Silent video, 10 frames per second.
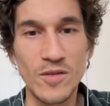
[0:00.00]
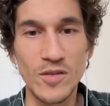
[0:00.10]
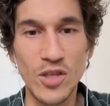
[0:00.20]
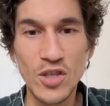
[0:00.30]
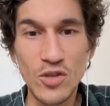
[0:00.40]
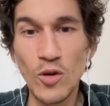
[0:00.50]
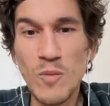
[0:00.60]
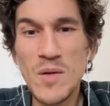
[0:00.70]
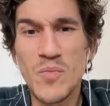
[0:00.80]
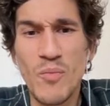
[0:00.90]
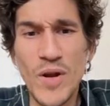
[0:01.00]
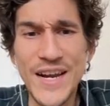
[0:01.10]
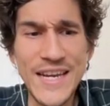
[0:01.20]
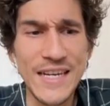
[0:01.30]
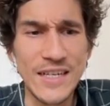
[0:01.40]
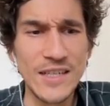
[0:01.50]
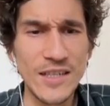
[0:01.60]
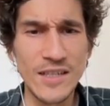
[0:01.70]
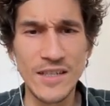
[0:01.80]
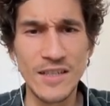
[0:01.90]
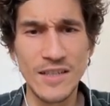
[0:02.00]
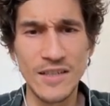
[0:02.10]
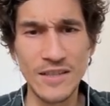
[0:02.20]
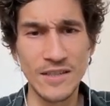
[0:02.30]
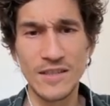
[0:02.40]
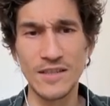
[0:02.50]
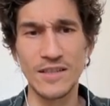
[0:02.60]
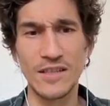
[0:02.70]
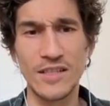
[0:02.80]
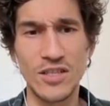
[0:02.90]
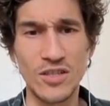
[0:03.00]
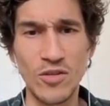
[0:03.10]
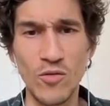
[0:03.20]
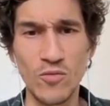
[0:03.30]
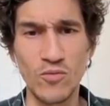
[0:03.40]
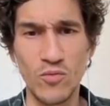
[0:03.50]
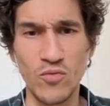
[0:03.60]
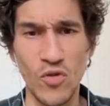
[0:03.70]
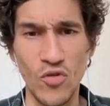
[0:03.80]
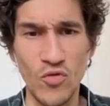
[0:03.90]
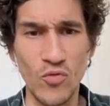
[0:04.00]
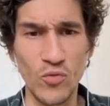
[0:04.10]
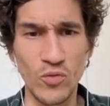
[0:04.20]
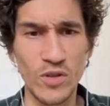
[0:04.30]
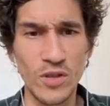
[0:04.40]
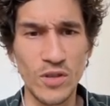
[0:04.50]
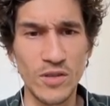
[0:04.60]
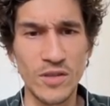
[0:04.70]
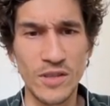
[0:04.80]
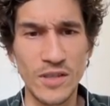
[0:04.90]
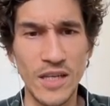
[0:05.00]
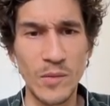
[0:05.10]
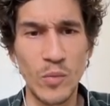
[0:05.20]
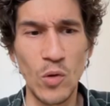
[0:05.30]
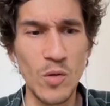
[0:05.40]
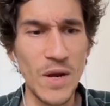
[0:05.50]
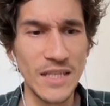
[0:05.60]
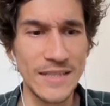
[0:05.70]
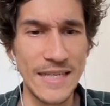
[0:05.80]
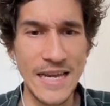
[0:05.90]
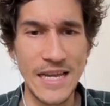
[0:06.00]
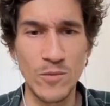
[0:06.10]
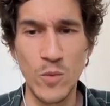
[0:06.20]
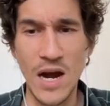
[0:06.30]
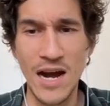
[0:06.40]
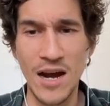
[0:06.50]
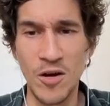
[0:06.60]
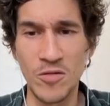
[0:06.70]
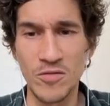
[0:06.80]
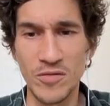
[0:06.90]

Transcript: he stole my brick. It's so rude. And blocked my 10, wow.